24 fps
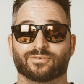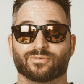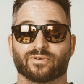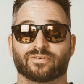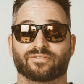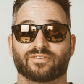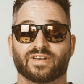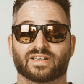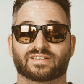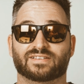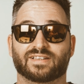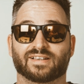the
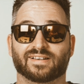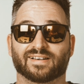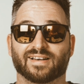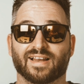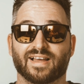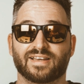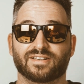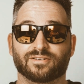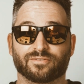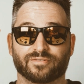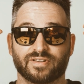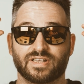reflecting
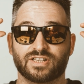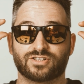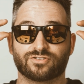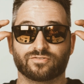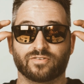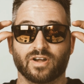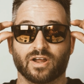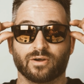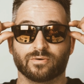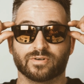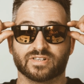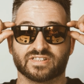light of each
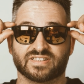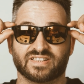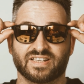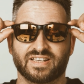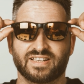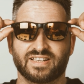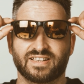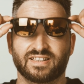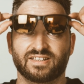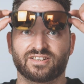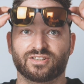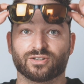flower is
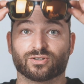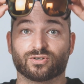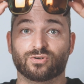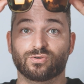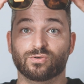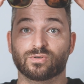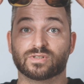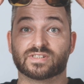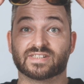hitting your cool